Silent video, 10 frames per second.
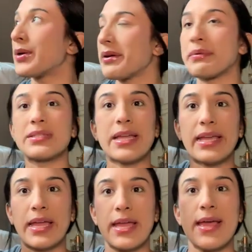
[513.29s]
It was
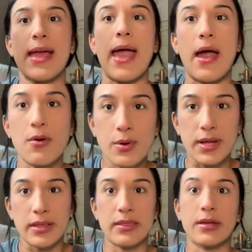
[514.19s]
like out
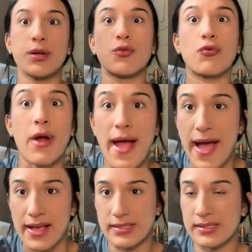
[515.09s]
in the
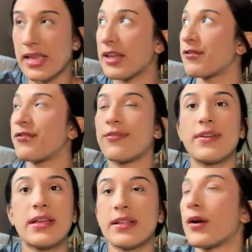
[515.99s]
grass, like
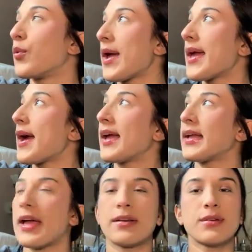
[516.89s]
feet away. I,
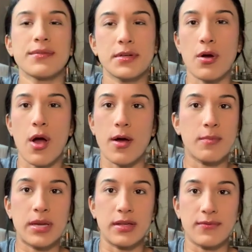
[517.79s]
I don't even know how
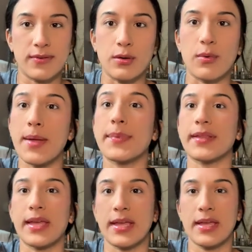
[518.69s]
many feet away, but
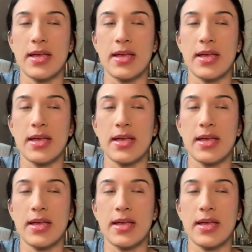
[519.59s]
like